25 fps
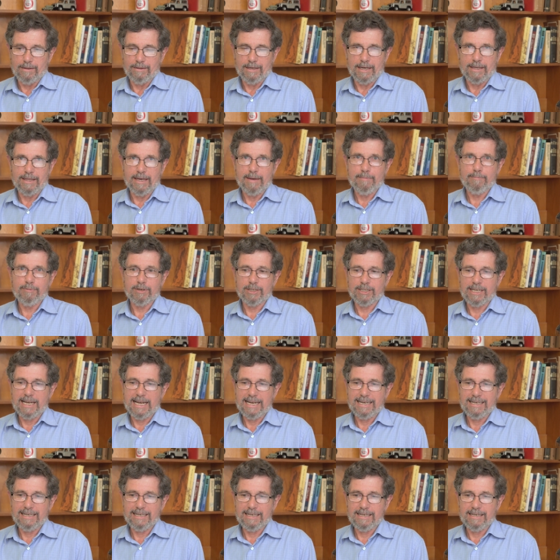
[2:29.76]
they then
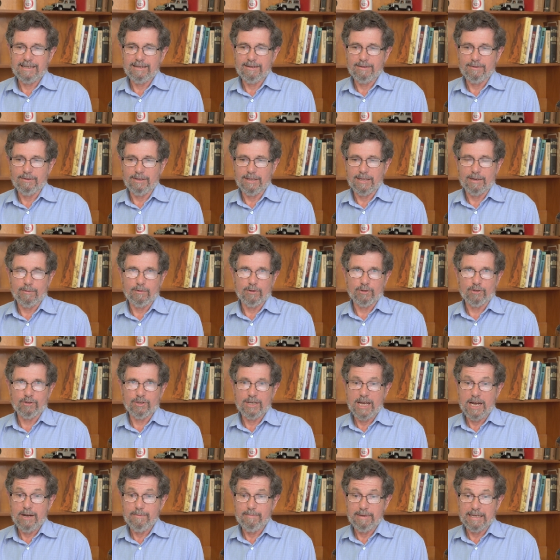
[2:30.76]
pretended that there was
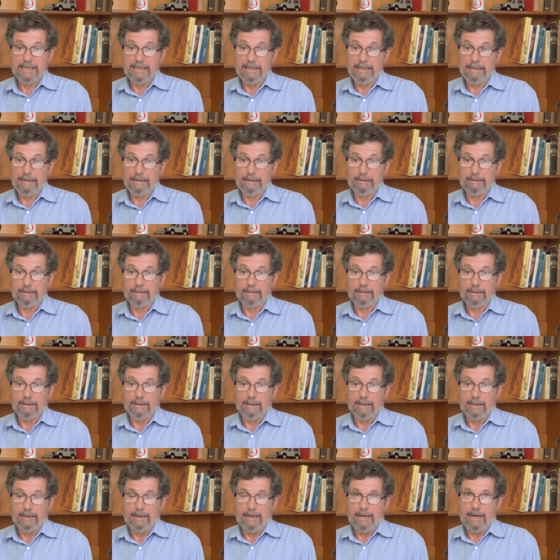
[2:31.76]
no big deal,
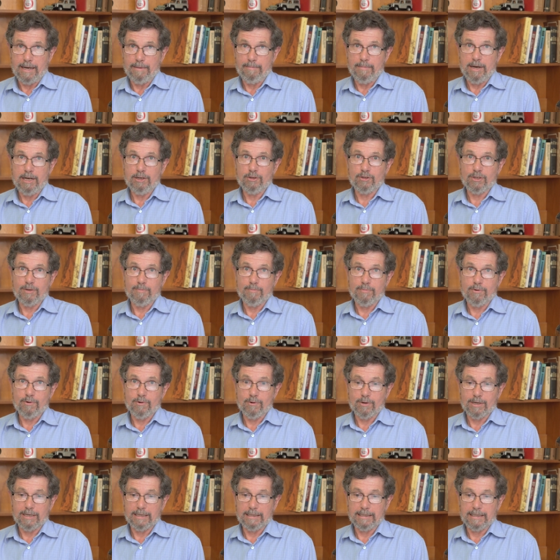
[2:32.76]
and most
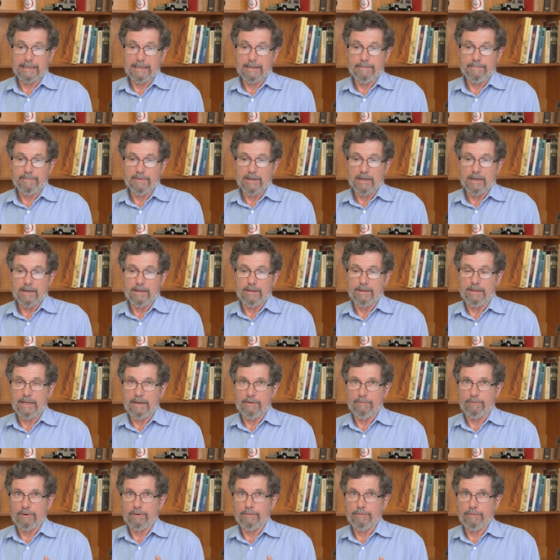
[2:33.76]
importantly,
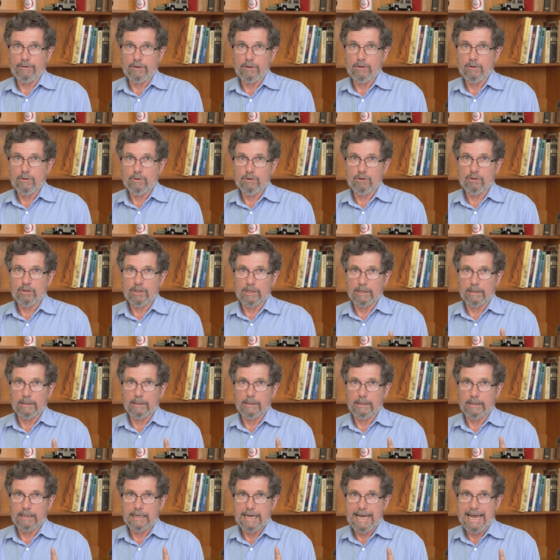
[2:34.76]
they've refused to
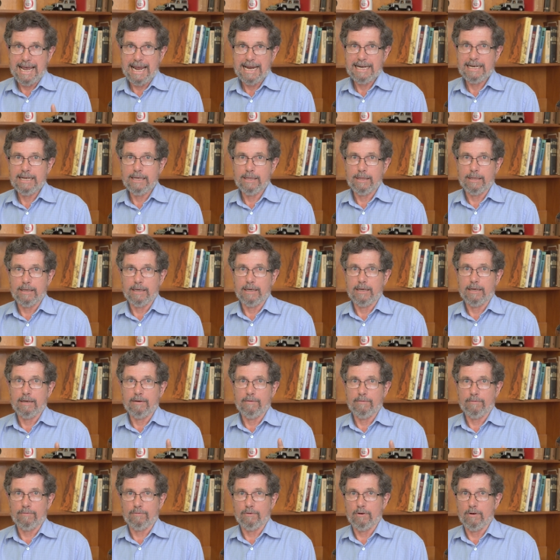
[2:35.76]
learn anything
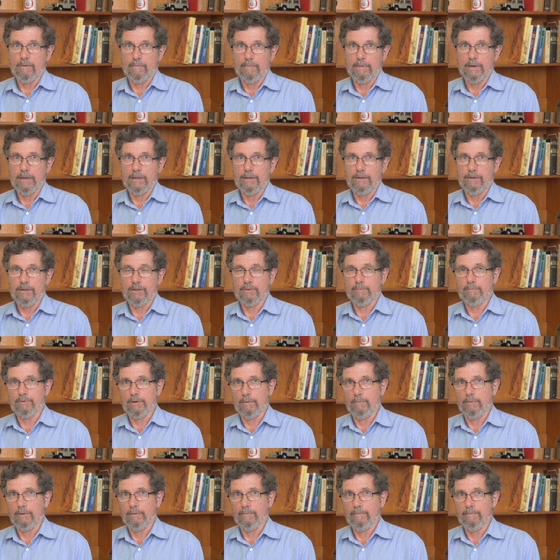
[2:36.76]
from this
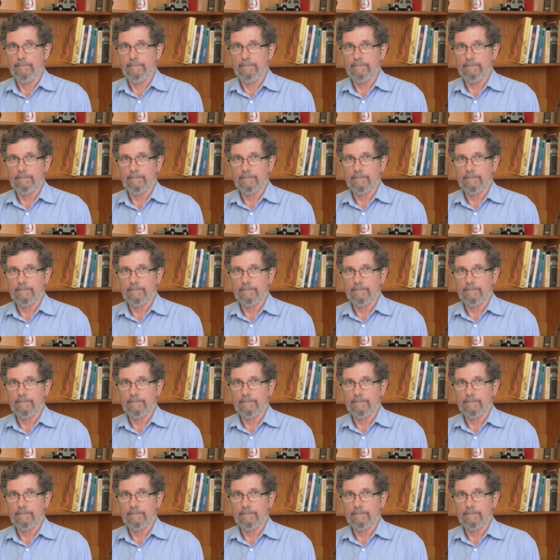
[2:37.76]
problem.